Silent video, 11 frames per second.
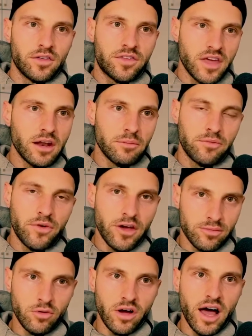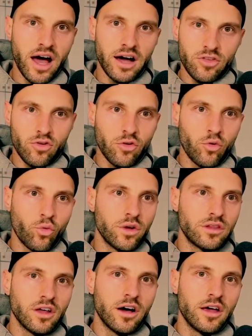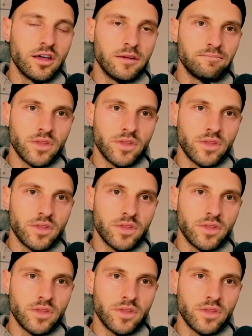set up Facebook ads with a